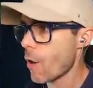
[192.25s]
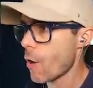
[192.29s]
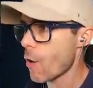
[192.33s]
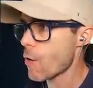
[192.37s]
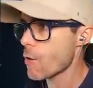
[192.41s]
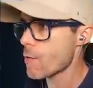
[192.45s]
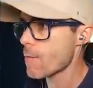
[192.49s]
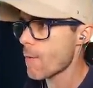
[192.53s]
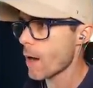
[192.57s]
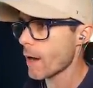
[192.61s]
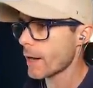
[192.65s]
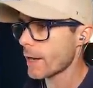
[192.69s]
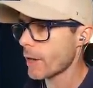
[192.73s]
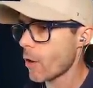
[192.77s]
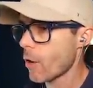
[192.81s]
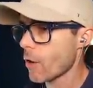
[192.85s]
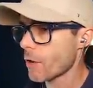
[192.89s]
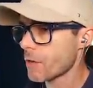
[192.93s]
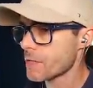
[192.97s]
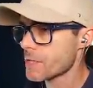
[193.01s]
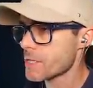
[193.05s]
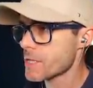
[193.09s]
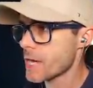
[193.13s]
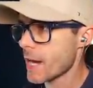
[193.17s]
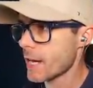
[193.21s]
Oh my
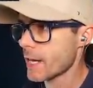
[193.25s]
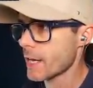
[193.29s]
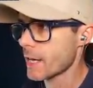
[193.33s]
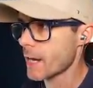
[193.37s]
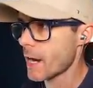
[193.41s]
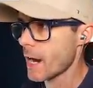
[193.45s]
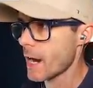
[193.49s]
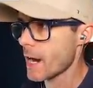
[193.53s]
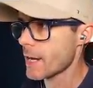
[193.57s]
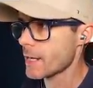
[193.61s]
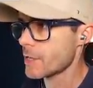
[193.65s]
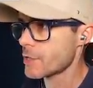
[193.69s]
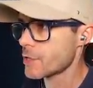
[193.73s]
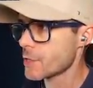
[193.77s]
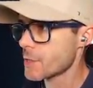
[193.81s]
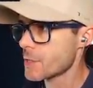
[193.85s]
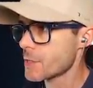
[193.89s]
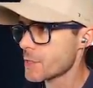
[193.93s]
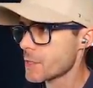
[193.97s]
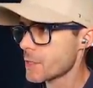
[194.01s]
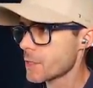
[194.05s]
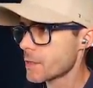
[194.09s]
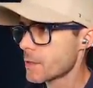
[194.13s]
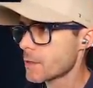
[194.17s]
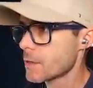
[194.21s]
god, it's taken
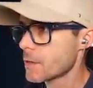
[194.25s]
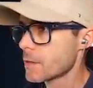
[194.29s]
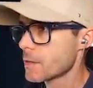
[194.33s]
ages.